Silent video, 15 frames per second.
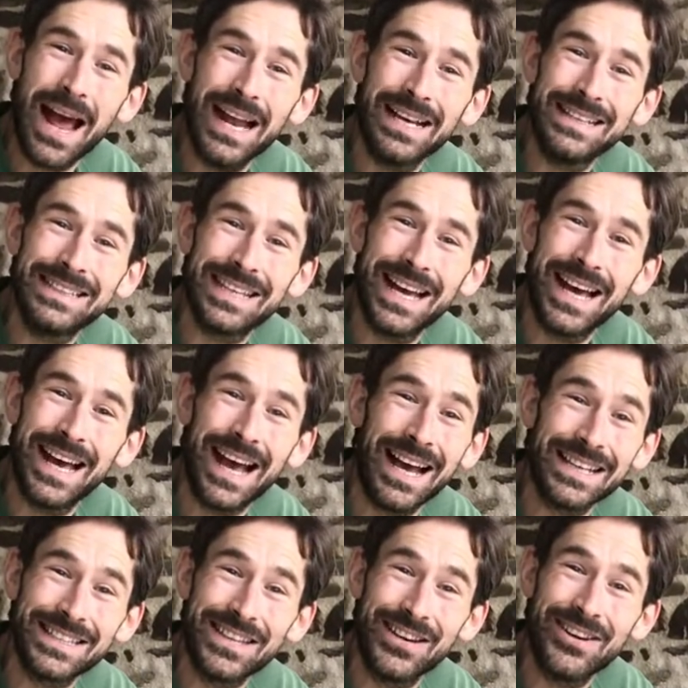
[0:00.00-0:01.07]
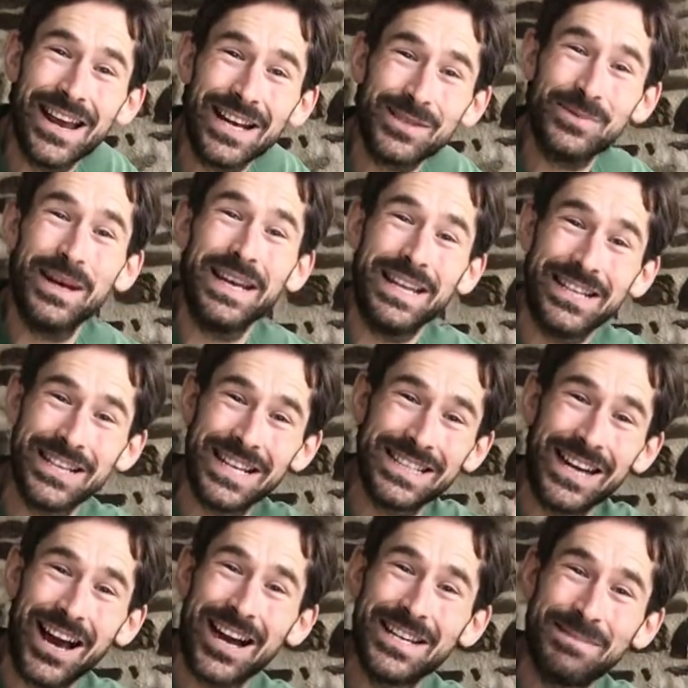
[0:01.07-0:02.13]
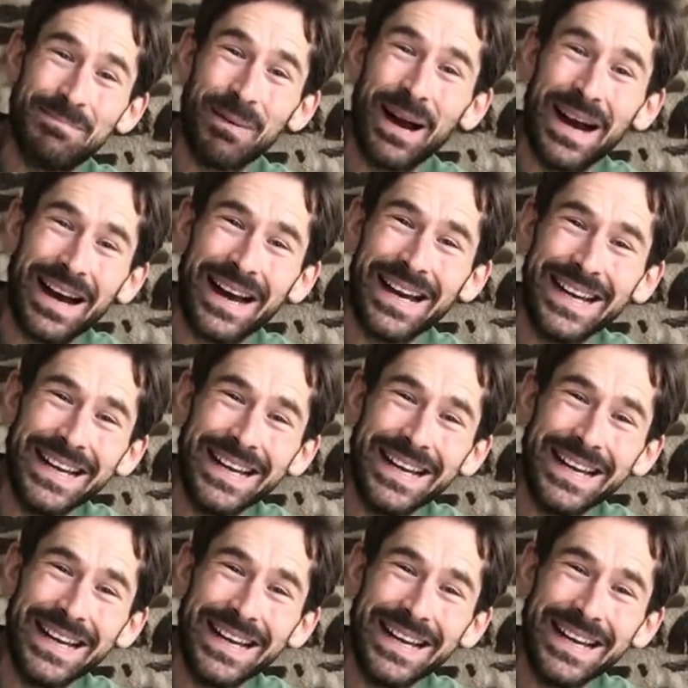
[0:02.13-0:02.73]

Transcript: and I'll see you next week. Cheers guys, bye!